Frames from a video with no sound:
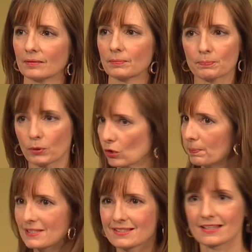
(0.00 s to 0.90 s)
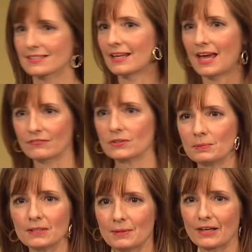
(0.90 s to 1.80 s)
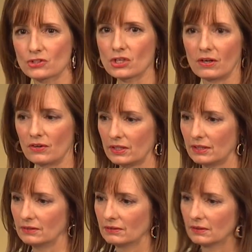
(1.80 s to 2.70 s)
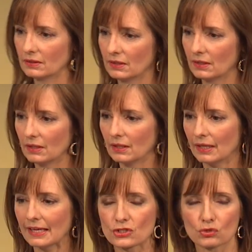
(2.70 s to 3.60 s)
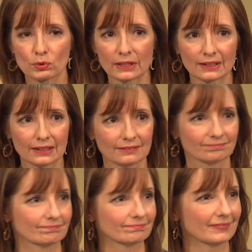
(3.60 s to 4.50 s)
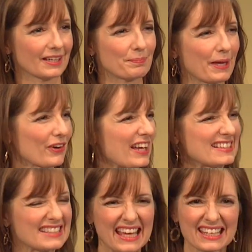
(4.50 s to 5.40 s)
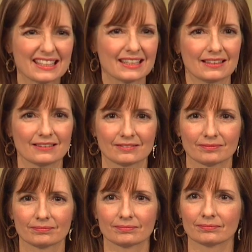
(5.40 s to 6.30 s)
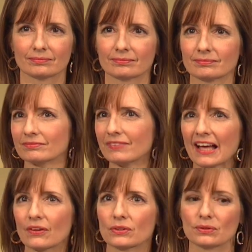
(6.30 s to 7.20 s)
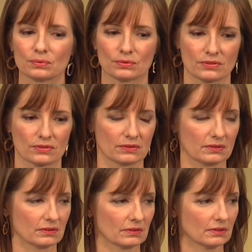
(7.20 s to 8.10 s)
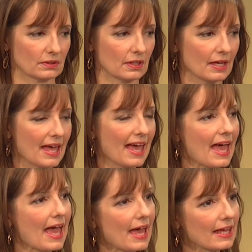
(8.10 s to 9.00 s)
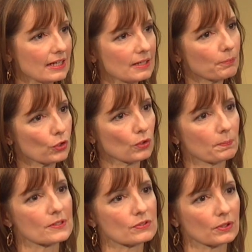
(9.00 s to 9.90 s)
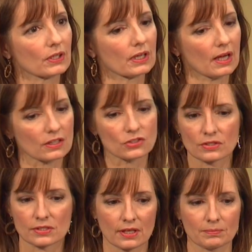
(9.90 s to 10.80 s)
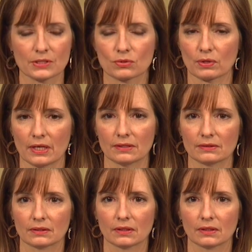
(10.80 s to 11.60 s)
But purpose doesn't have to be about charity. It's really about identity, values. Any purpose with a conscience can be great,